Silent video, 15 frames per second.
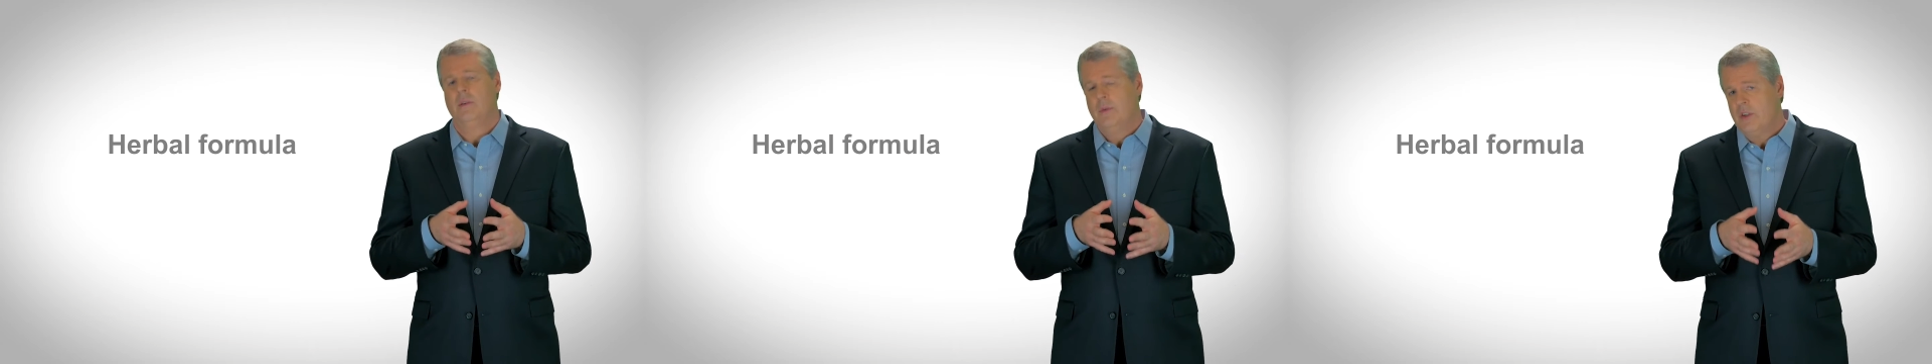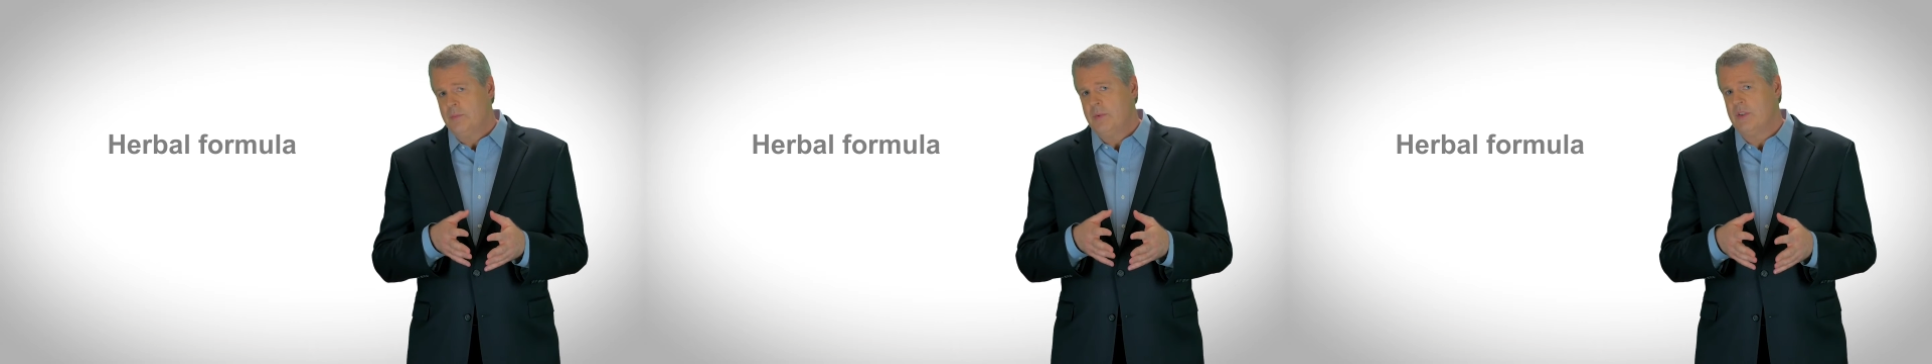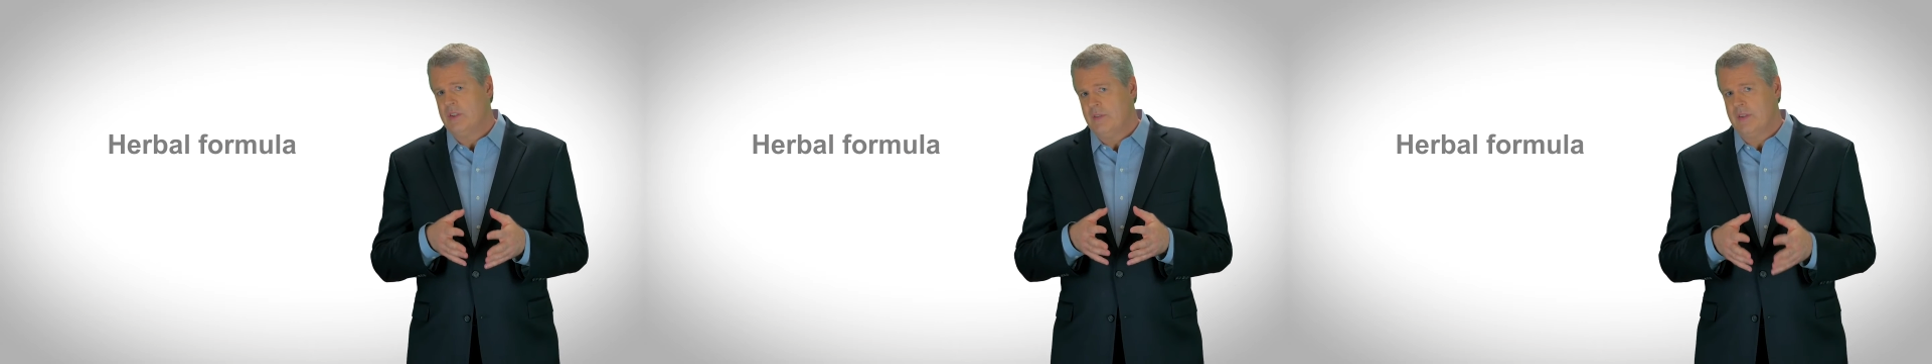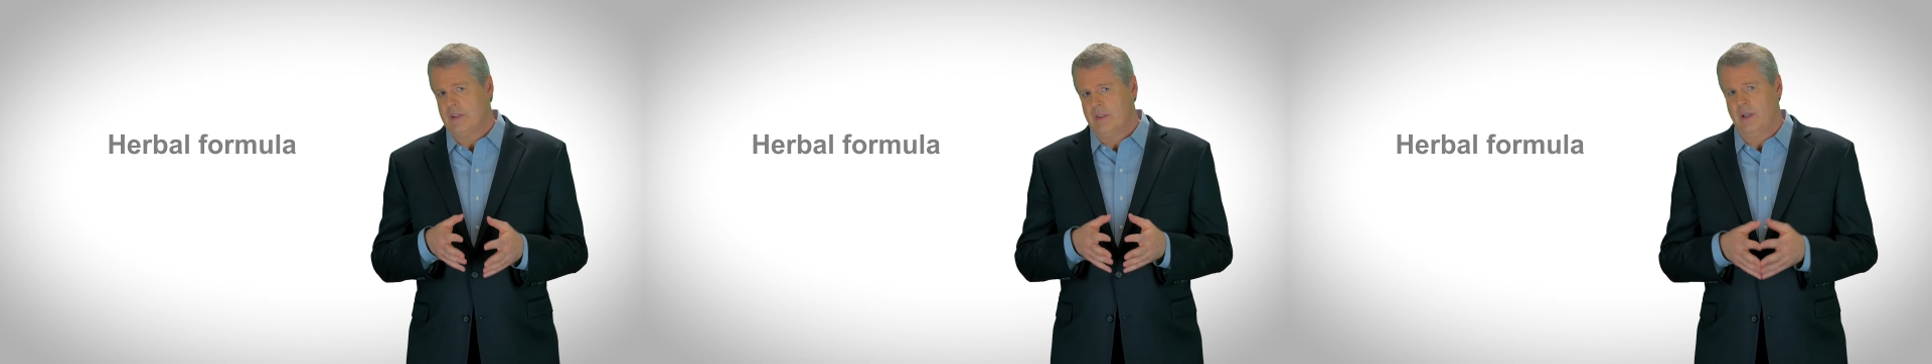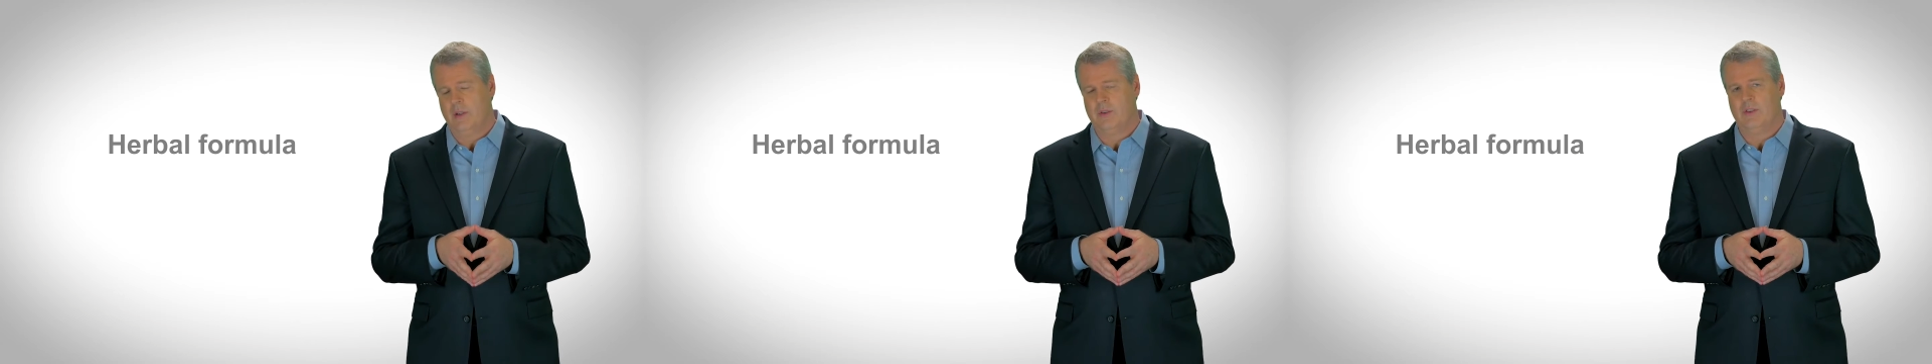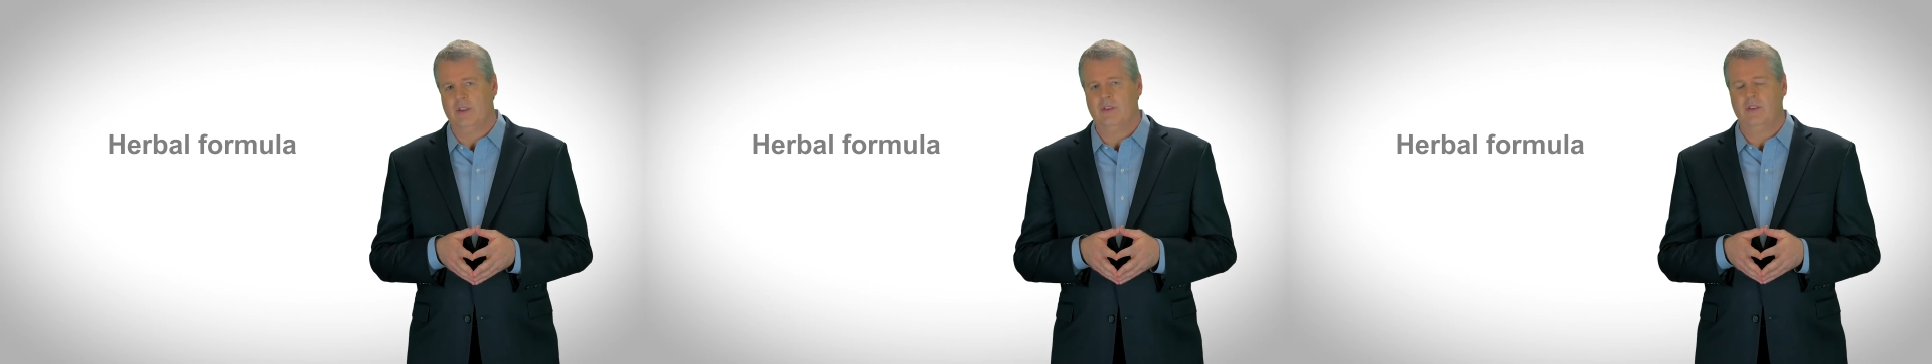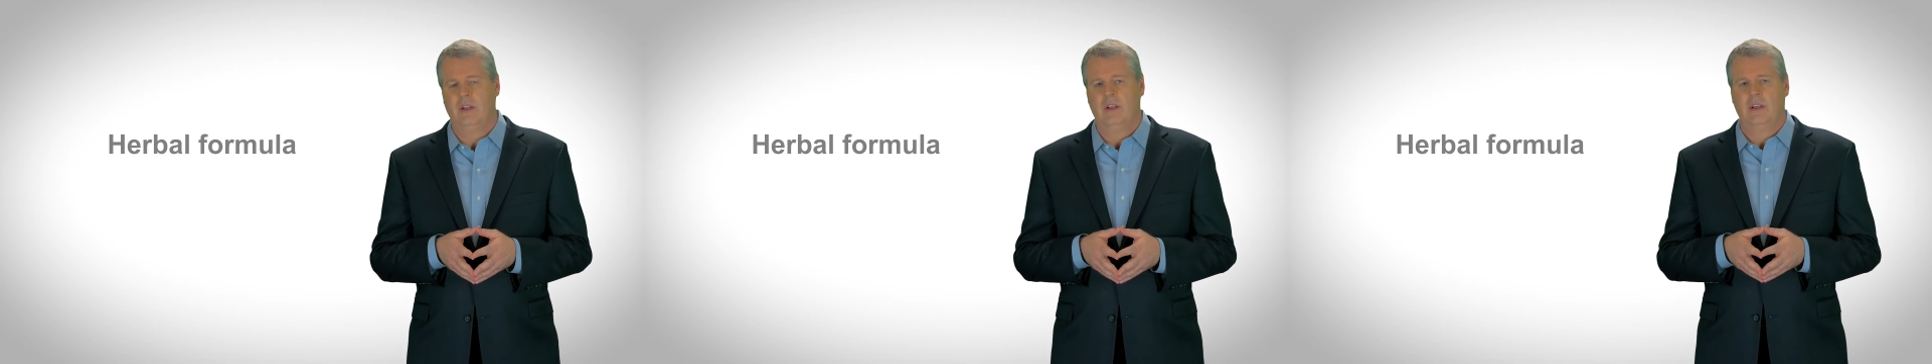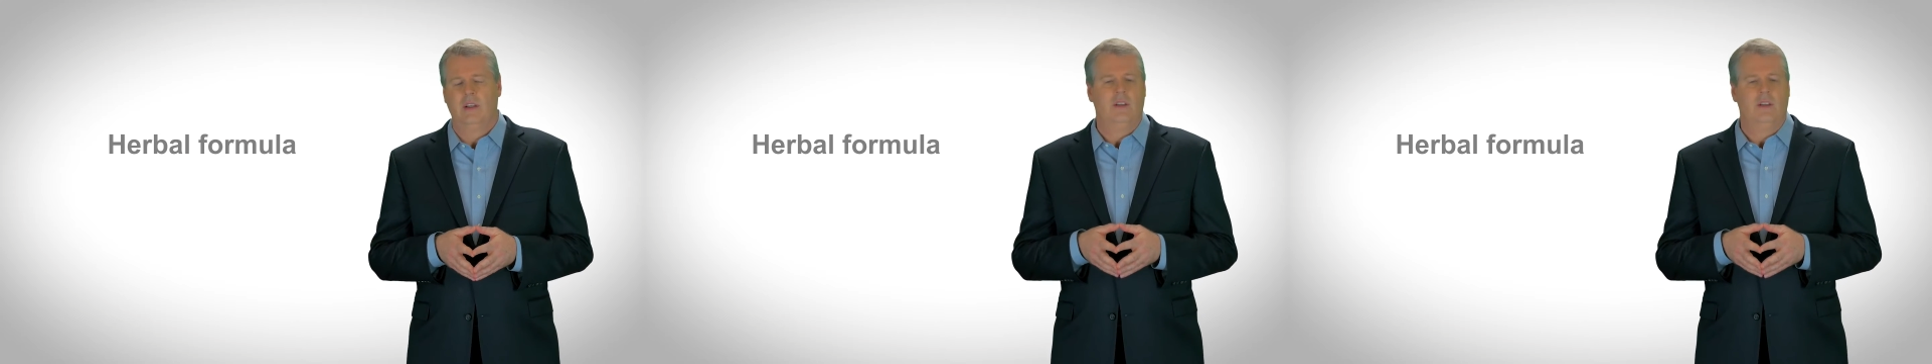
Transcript: with specific doses,